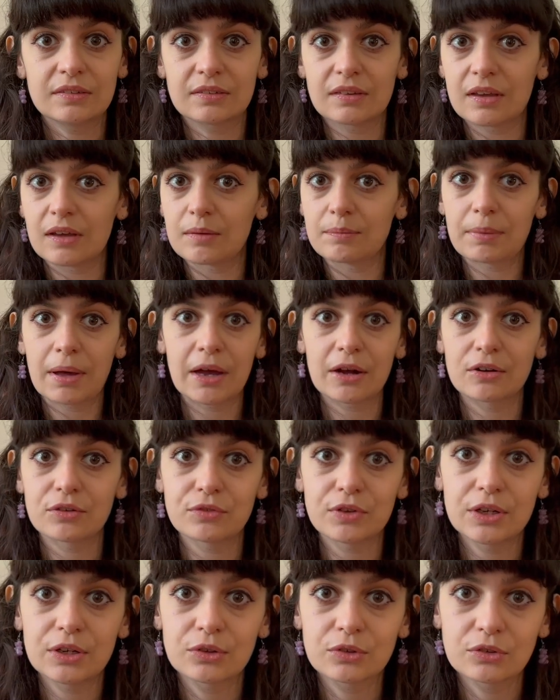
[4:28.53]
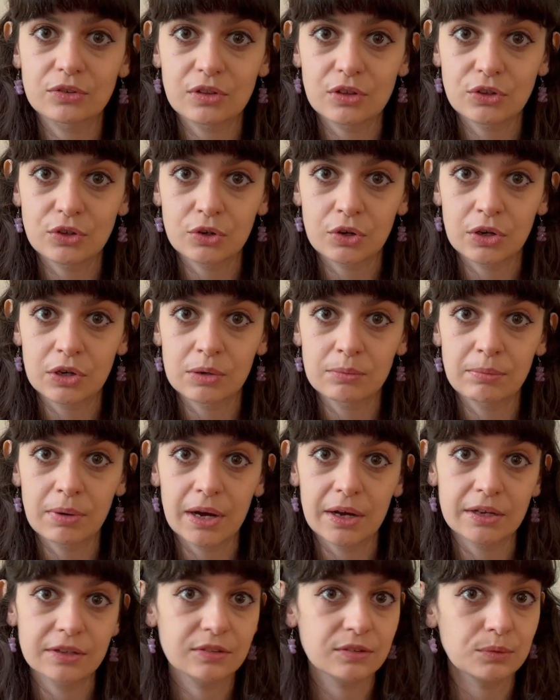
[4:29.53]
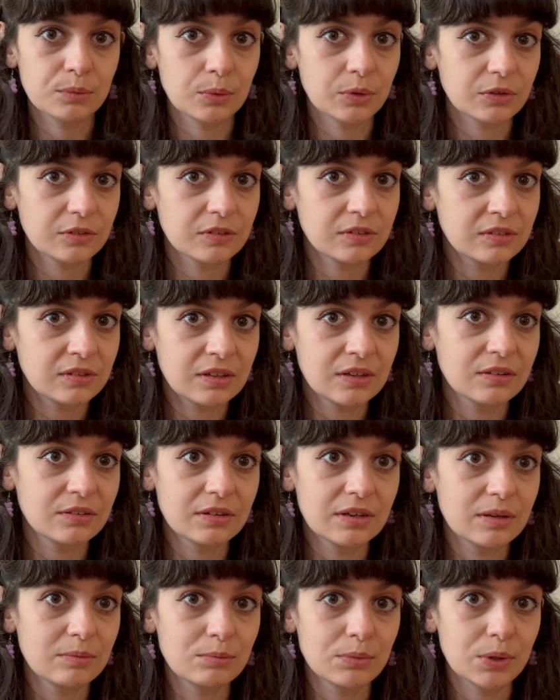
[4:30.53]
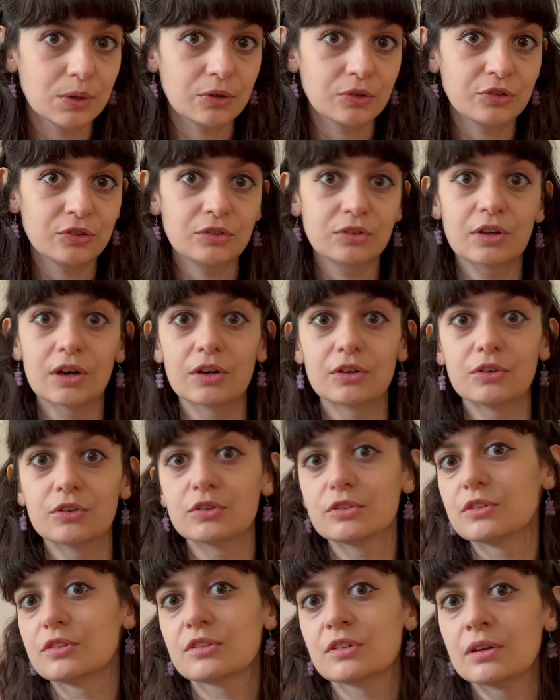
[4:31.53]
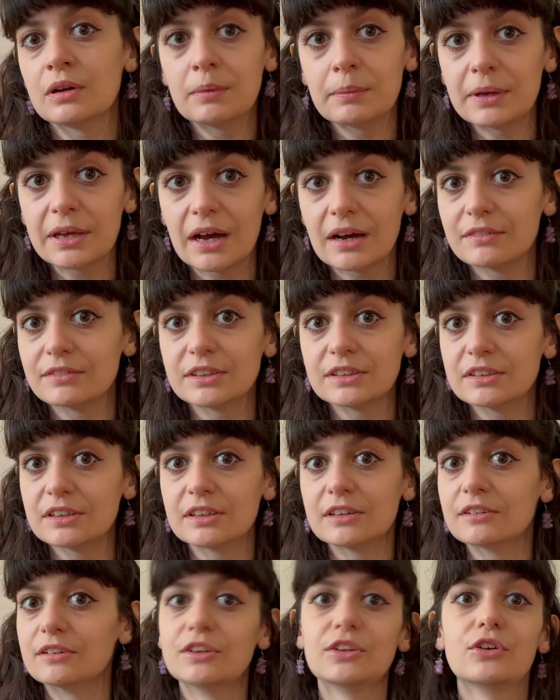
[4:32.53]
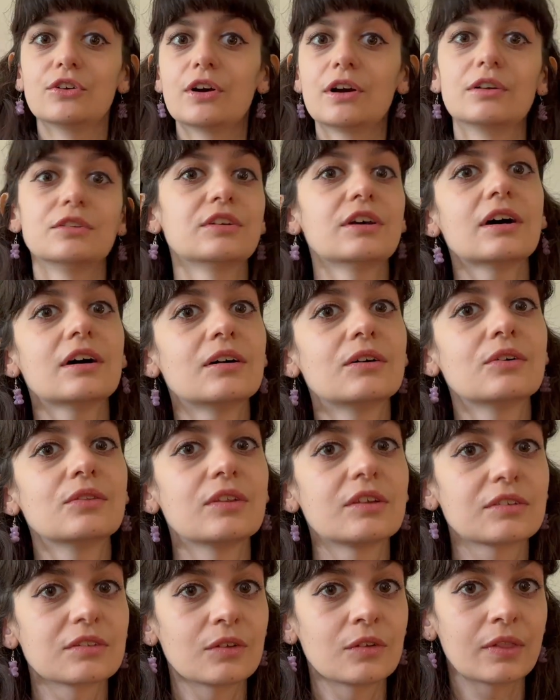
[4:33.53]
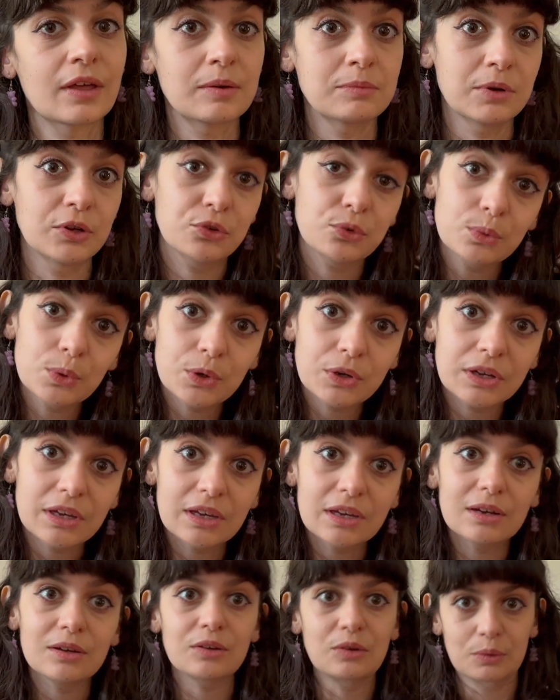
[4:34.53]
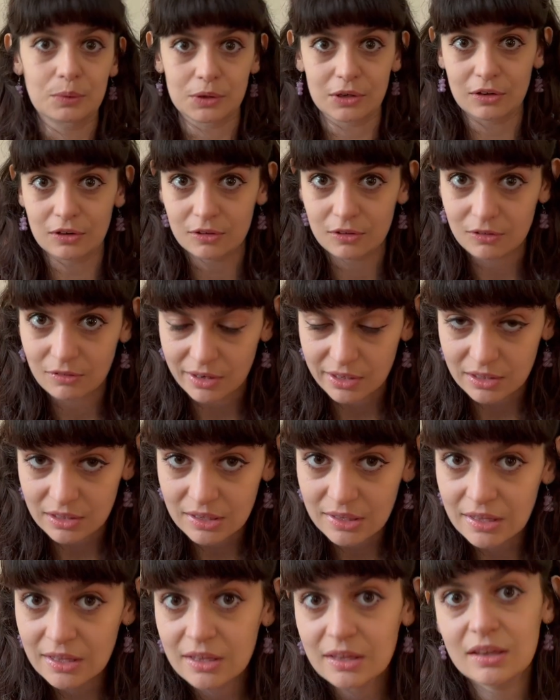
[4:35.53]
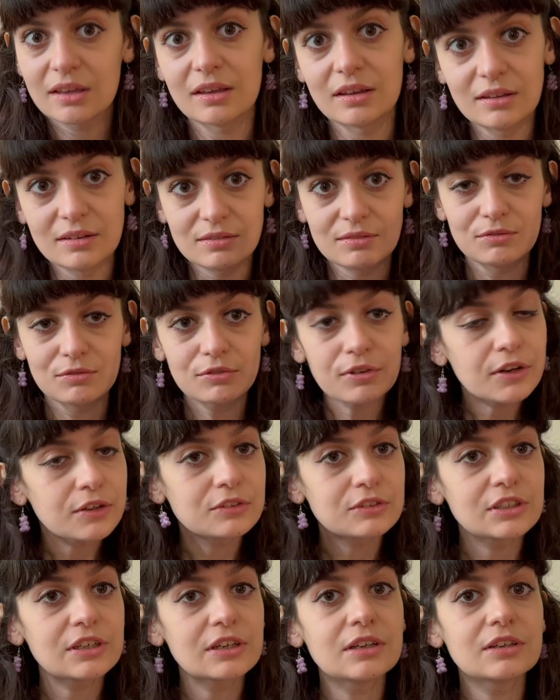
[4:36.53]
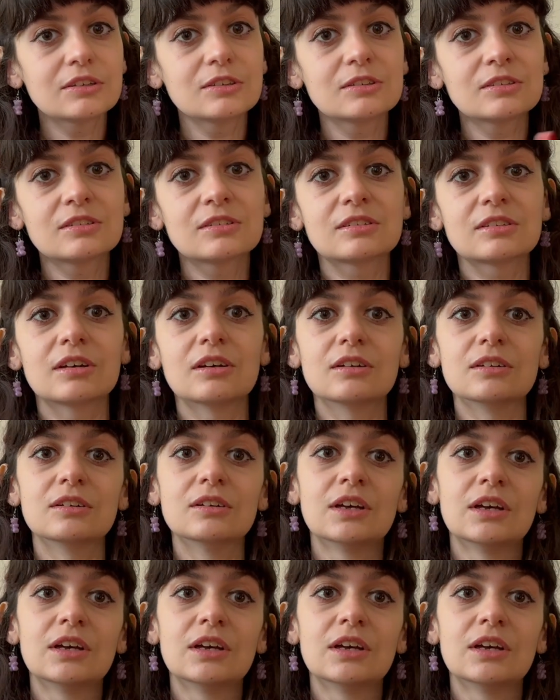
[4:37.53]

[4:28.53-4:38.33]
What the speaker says: it a pair of heels that you're going to buy to walk to dinner in because you know you're just going to be having dinner in your hotel and there's not that much walking and you want to look great in photos? So